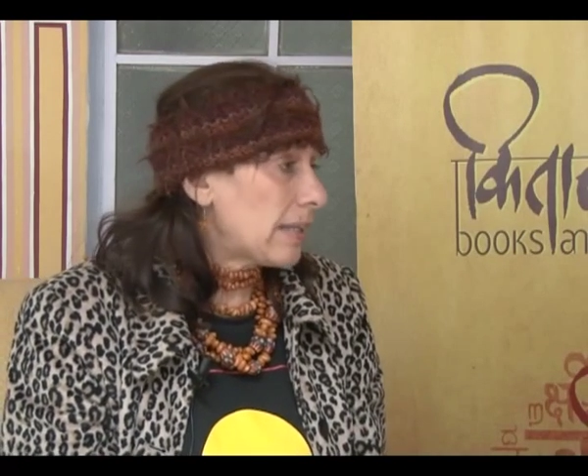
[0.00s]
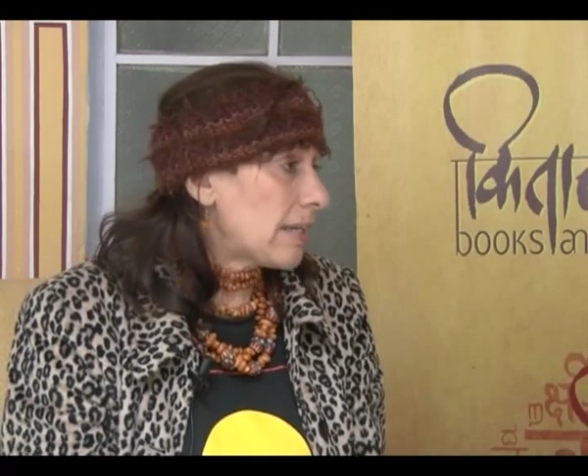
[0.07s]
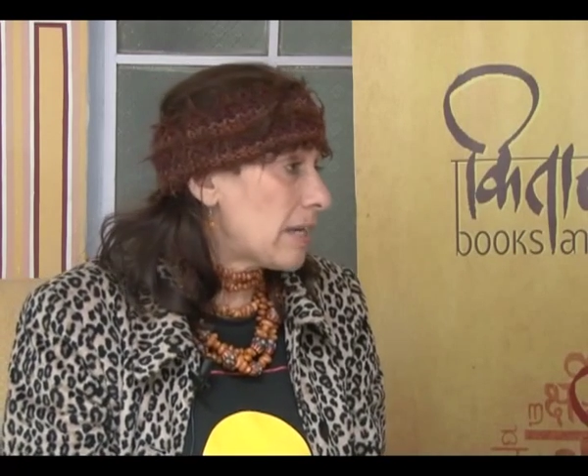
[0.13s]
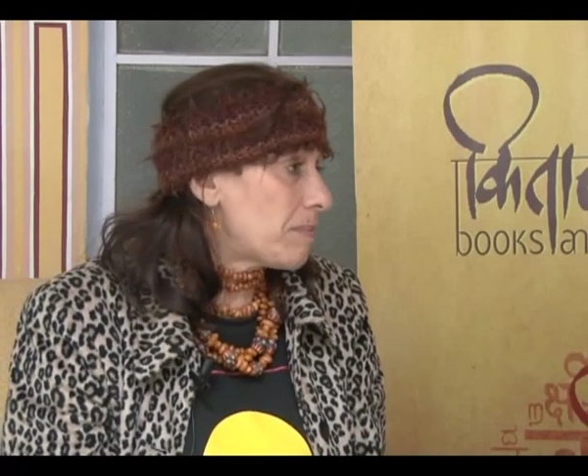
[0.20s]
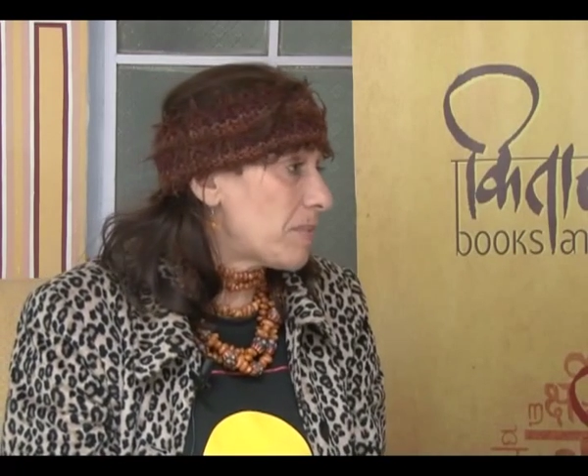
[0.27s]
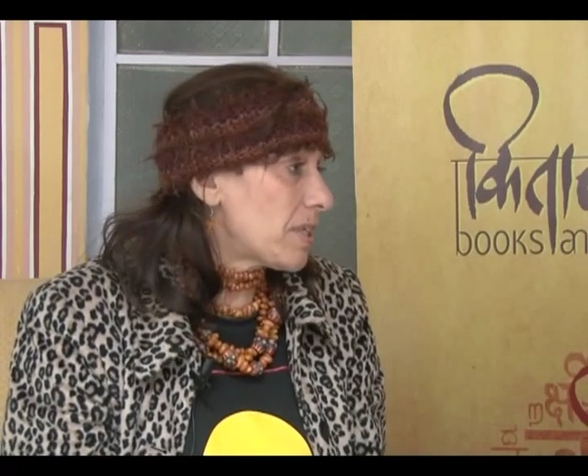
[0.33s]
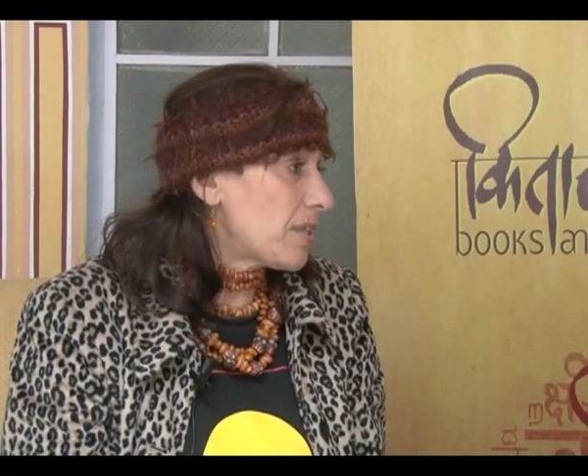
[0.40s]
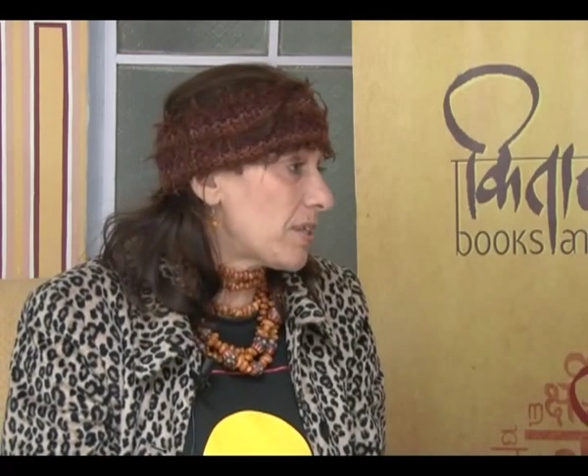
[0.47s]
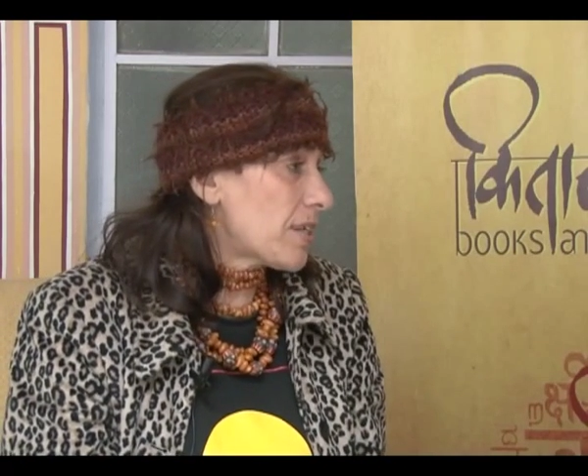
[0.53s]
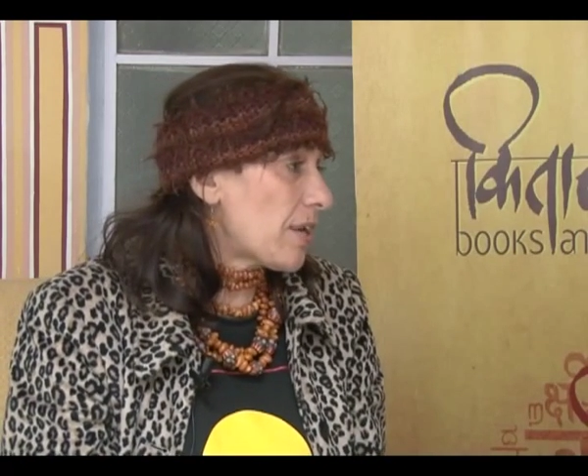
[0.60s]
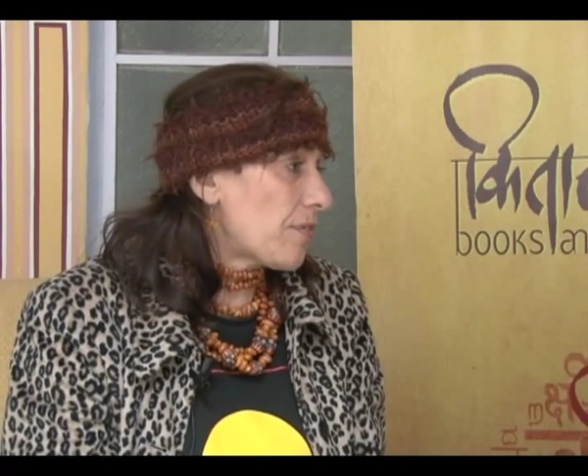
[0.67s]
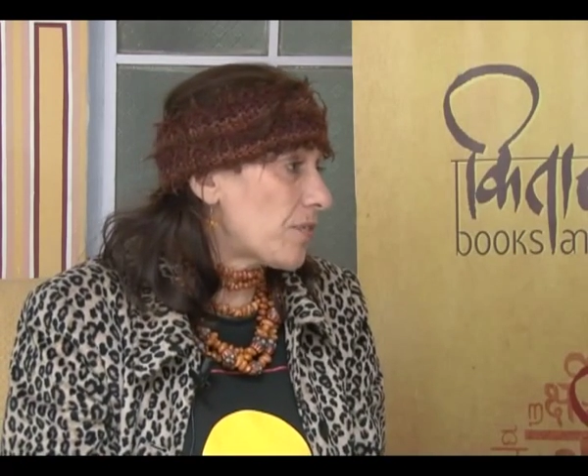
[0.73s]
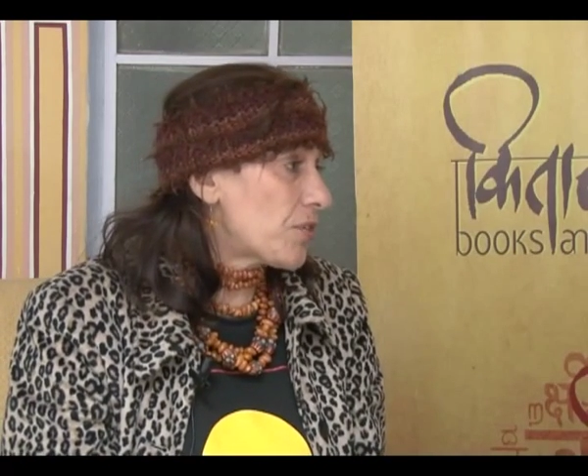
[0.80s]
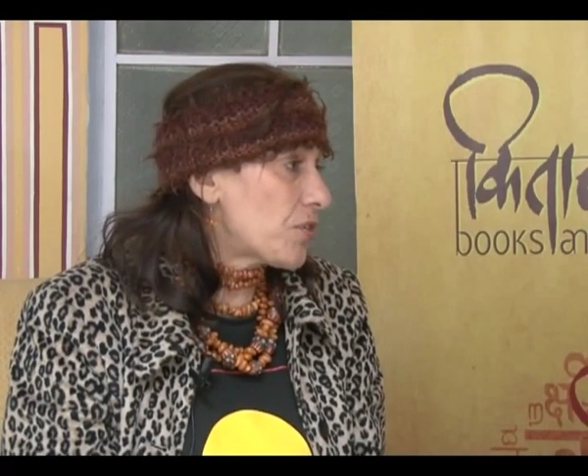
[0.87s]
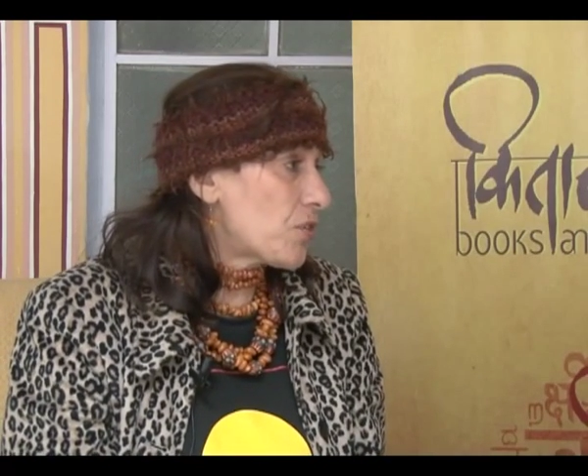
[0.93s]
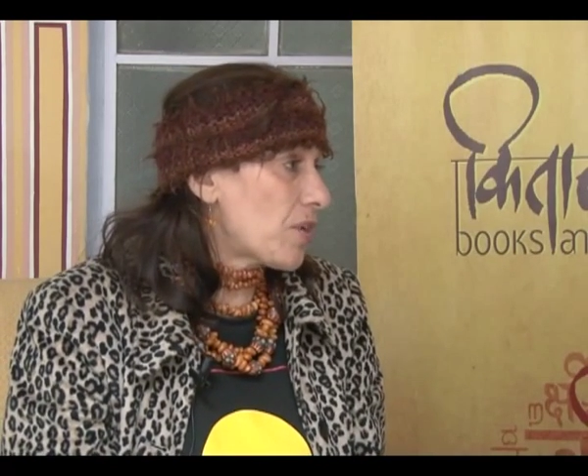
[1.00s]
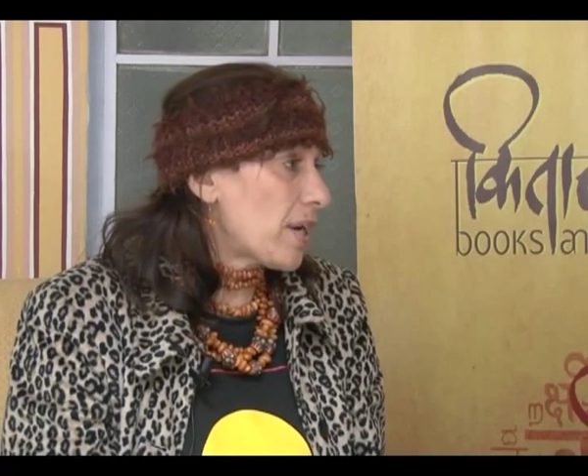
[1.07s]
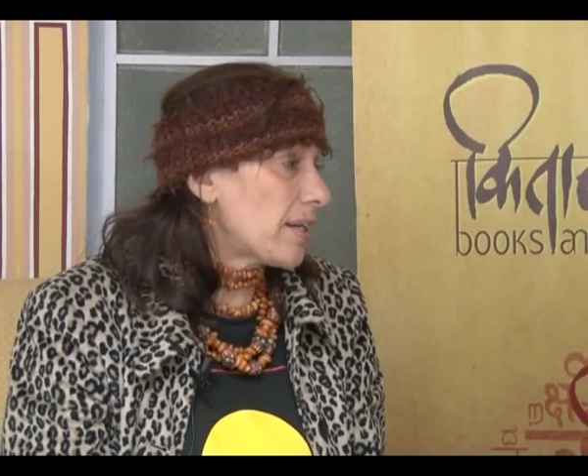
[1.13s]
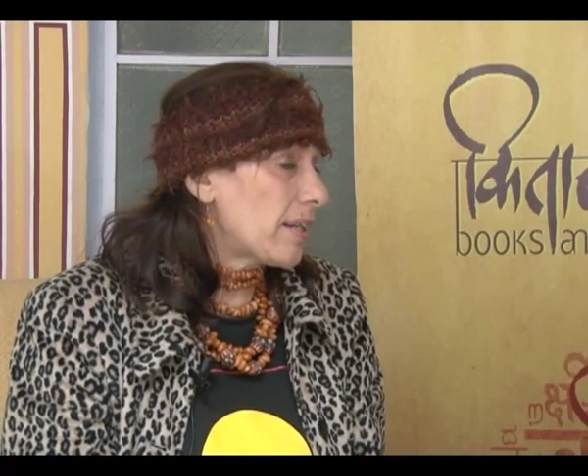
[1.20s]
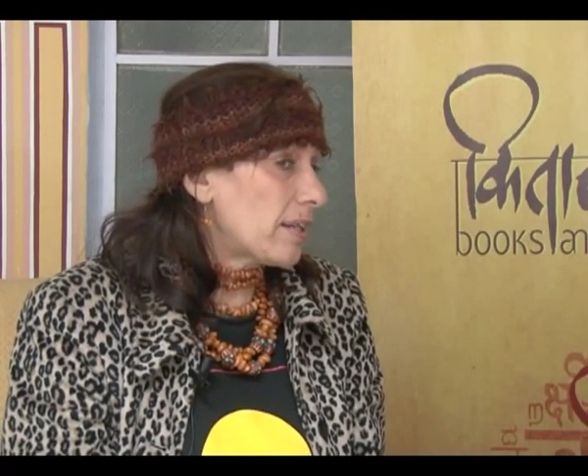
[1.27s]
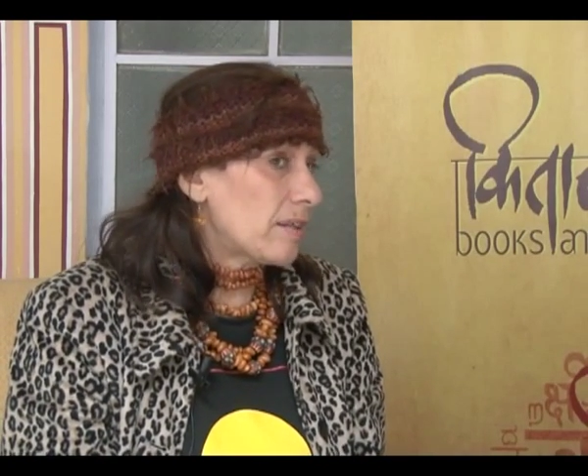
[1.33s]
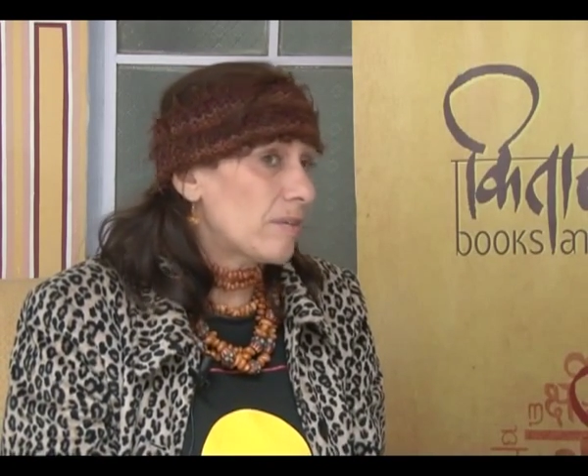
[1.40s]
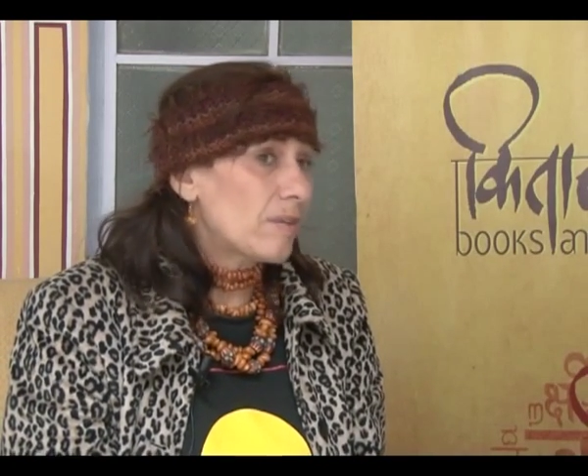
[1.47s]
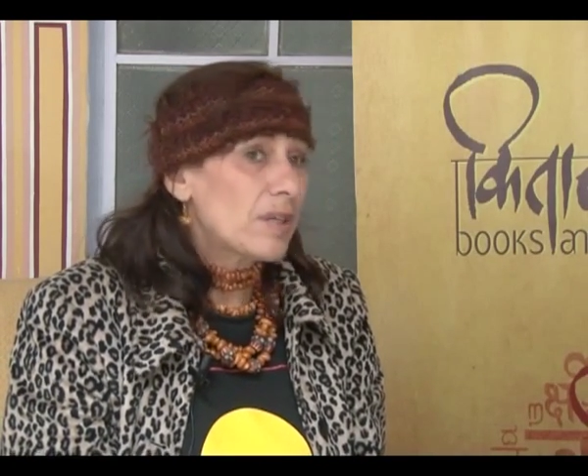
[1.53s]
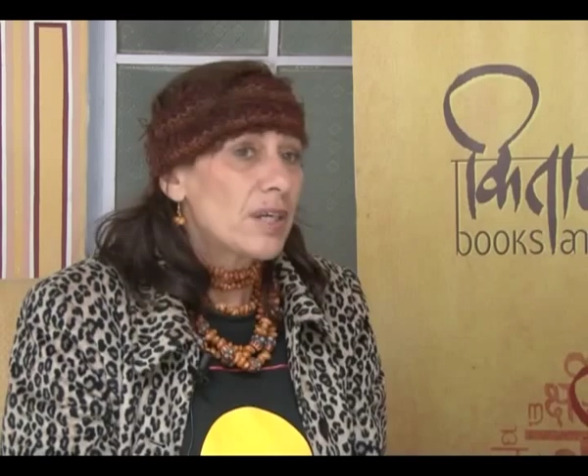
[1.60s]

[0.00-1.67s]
claims in South Australia.